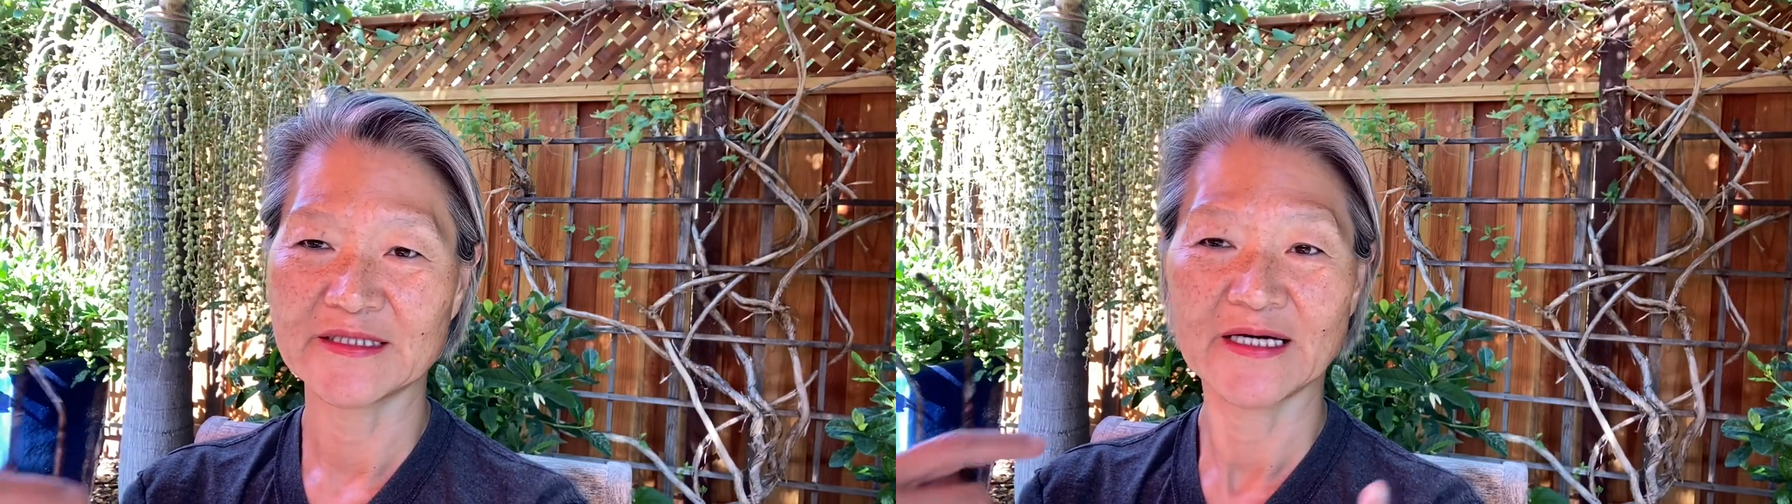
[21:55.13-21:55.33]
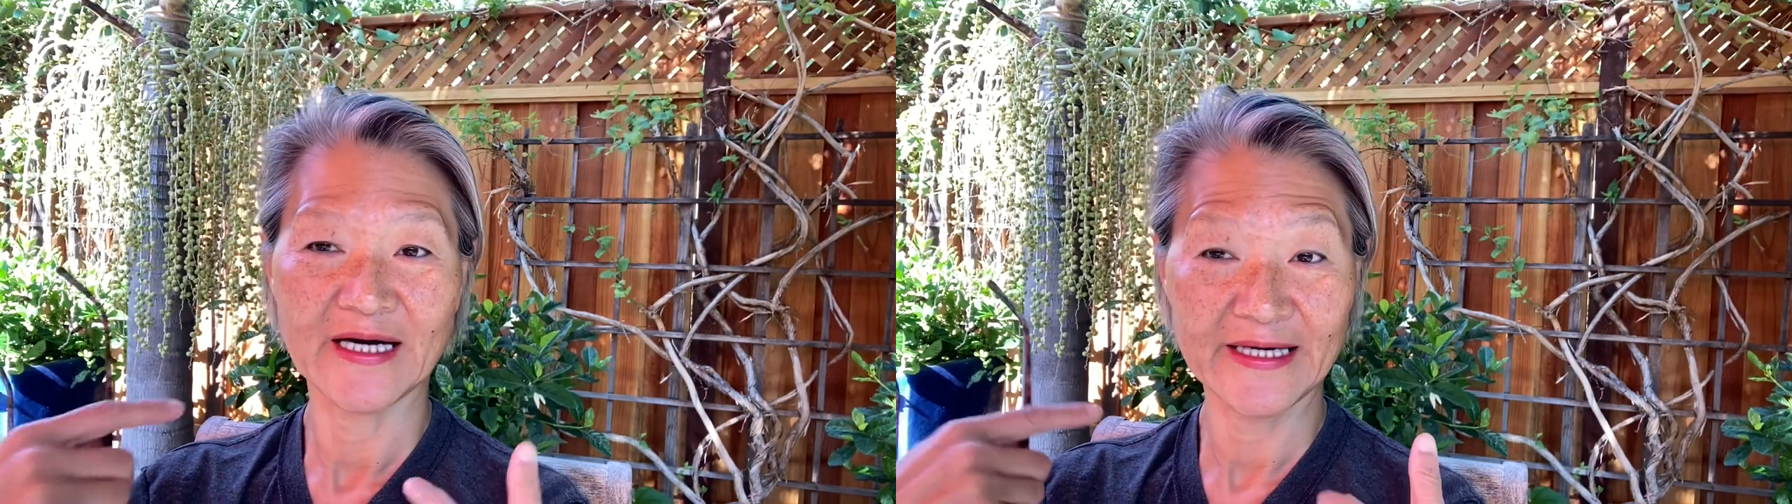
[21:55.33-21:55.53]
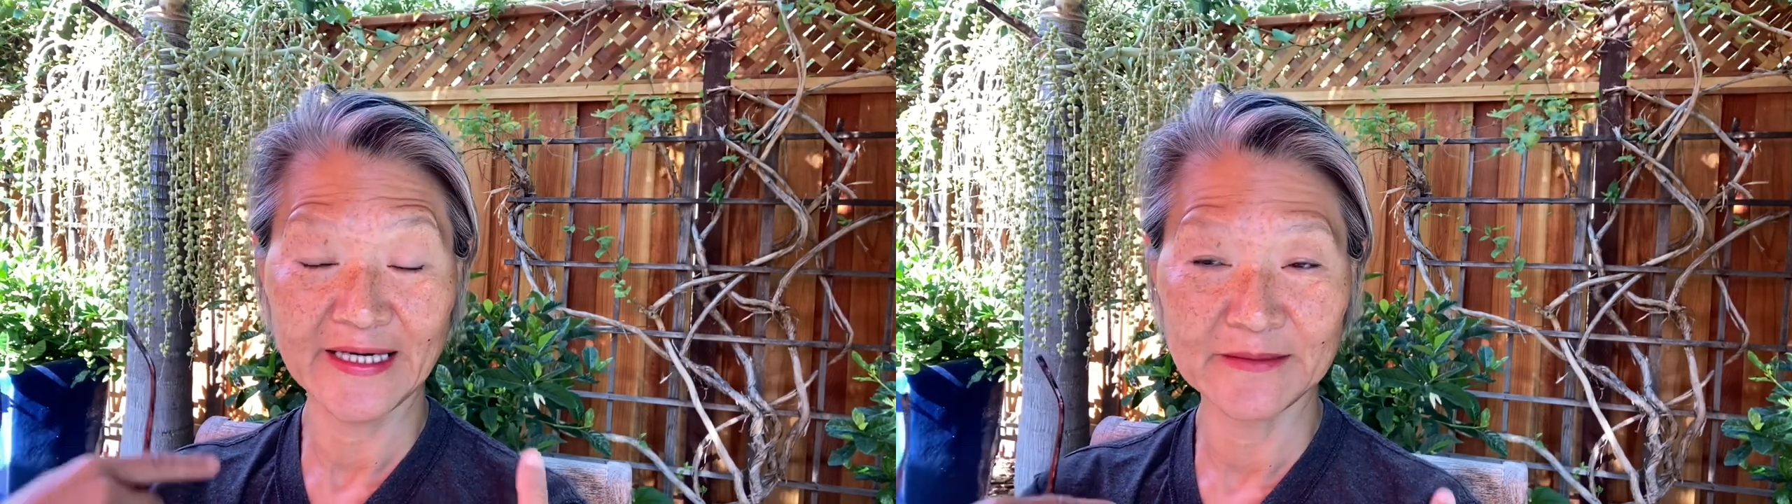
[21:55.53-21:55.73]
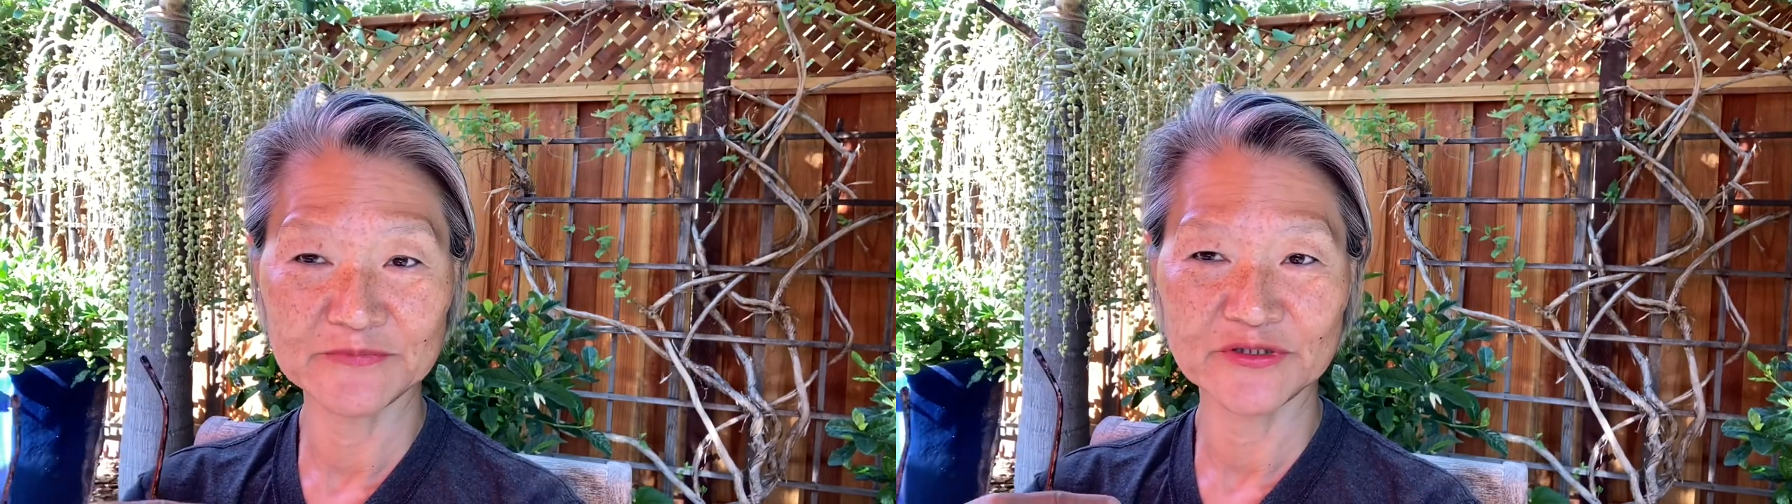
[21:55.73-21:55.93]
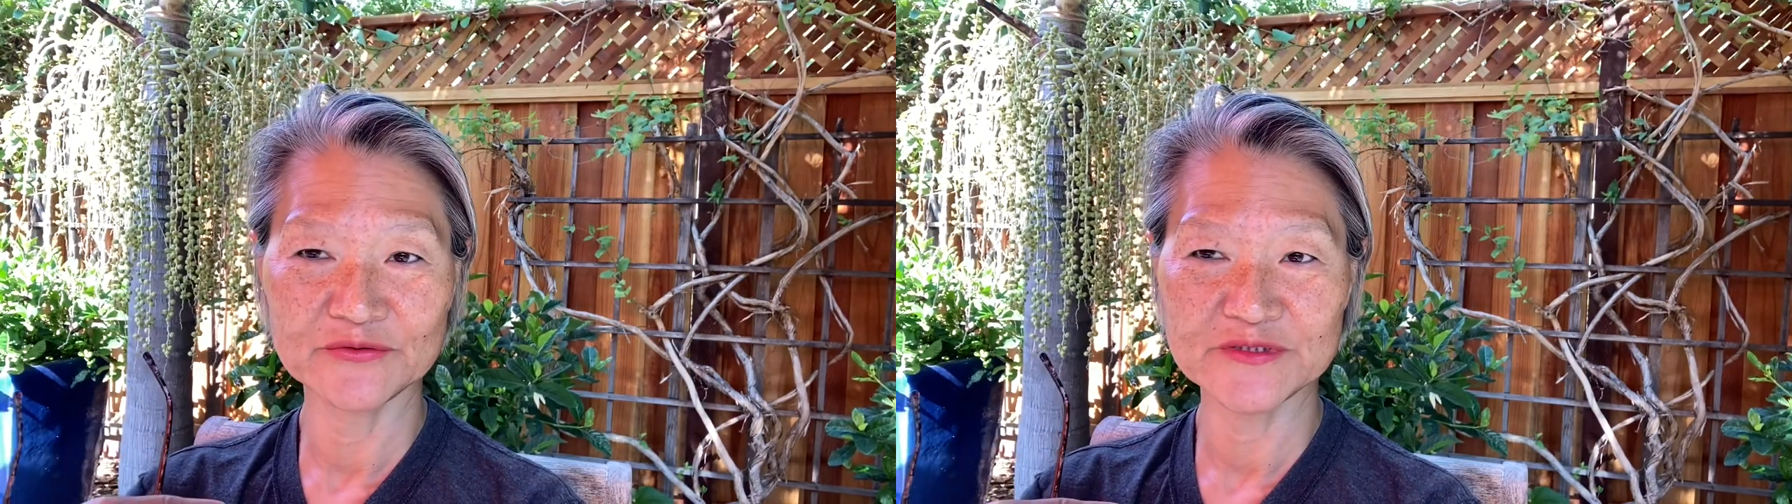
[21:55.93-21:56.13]
I am
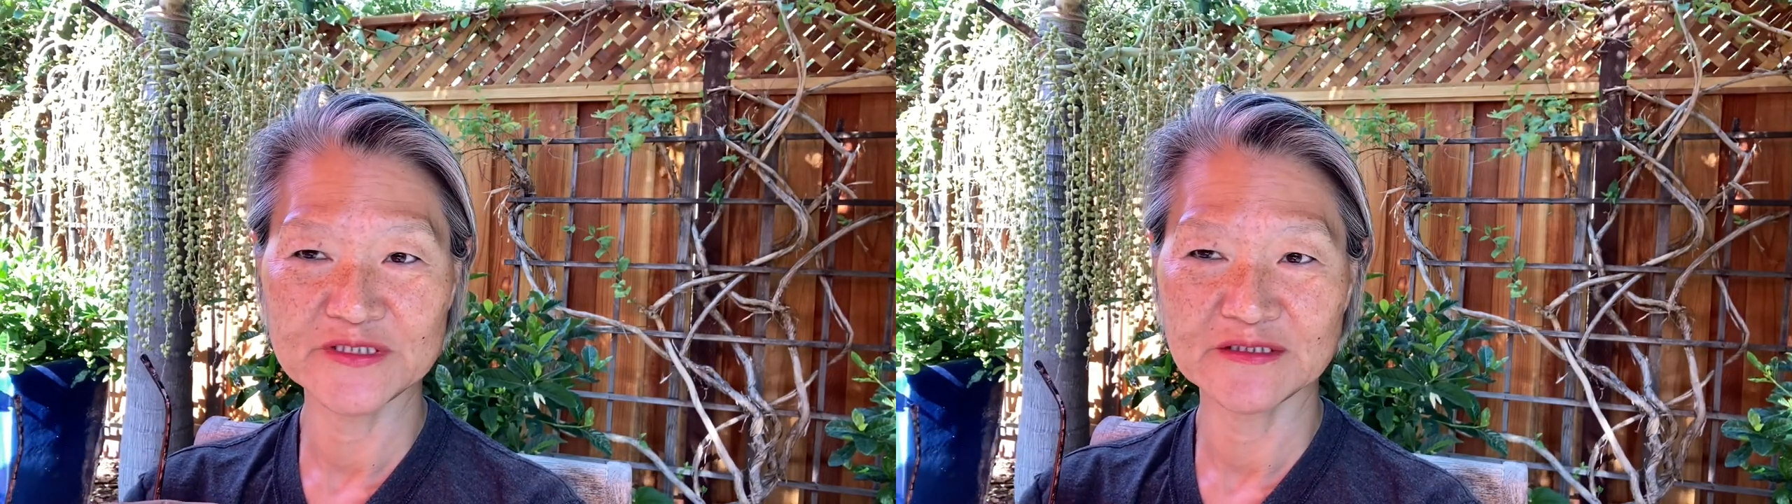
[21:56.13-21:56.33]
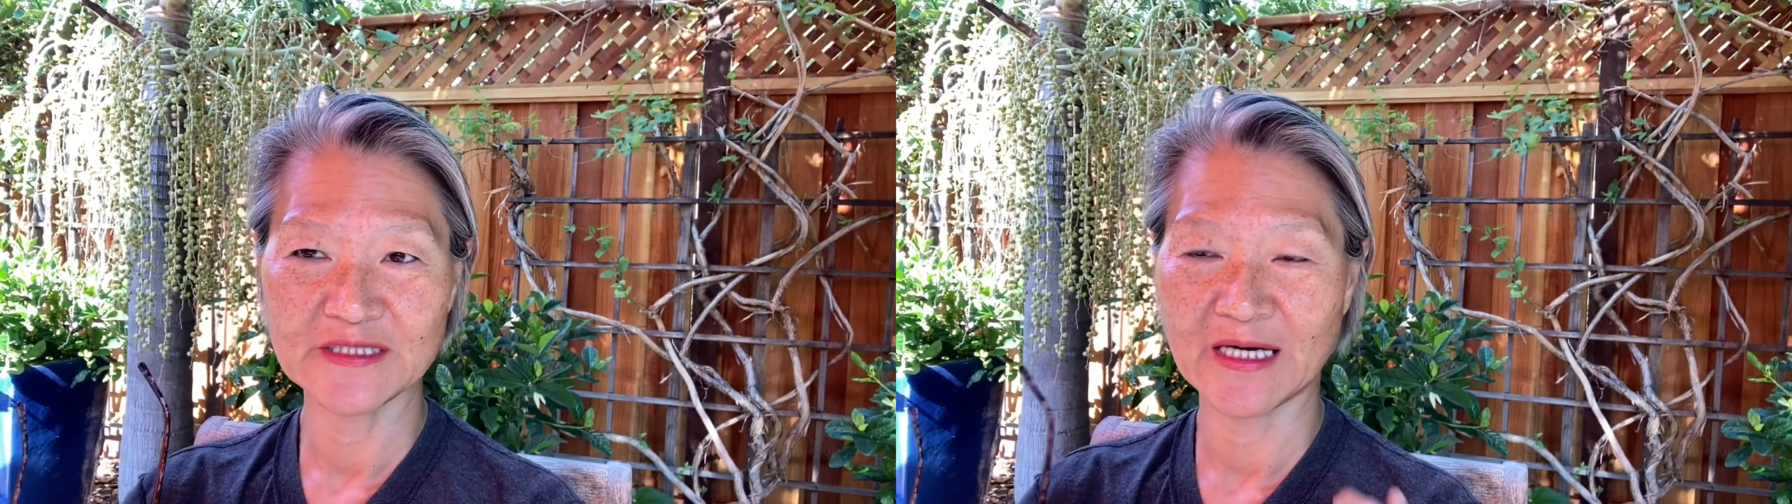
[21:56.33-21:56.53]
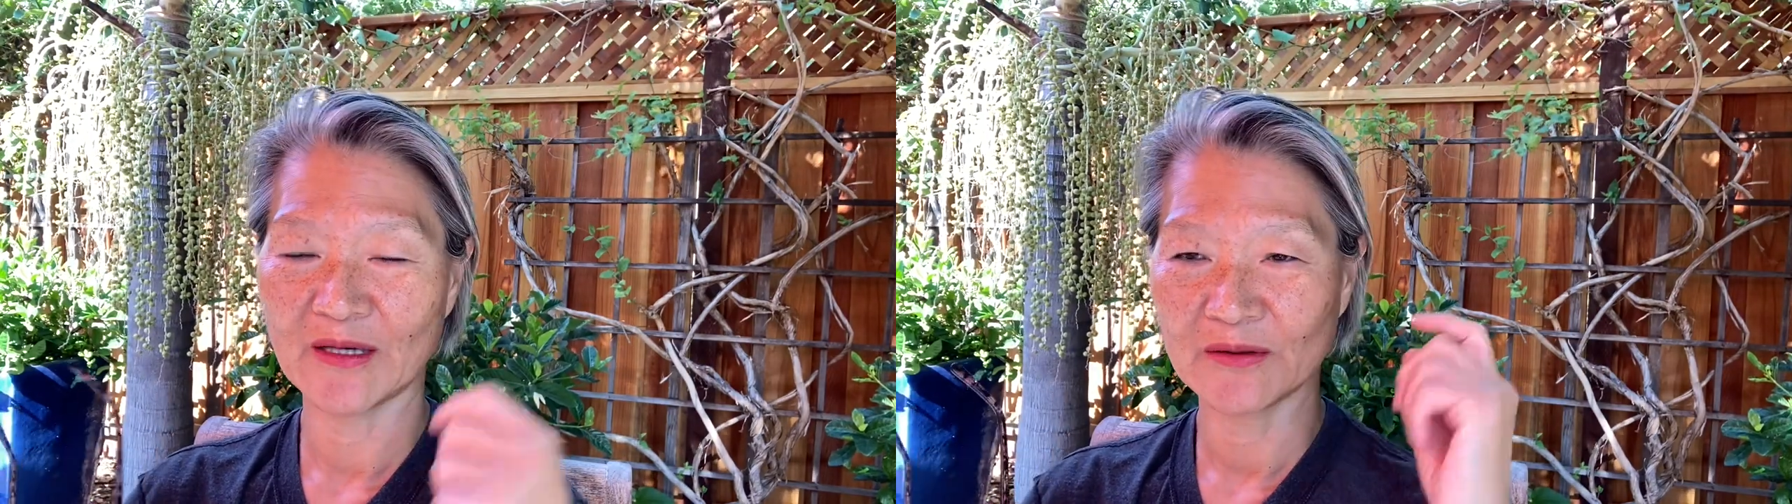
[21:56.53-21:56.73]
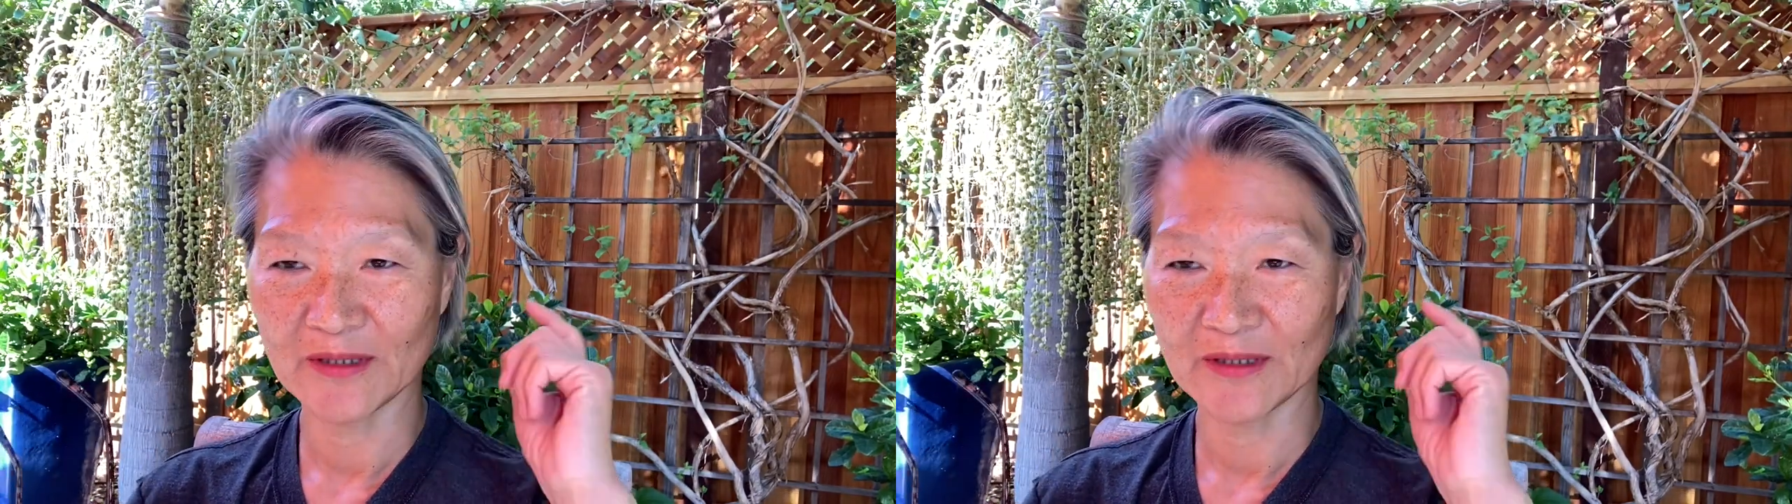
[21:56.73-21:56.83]
using now,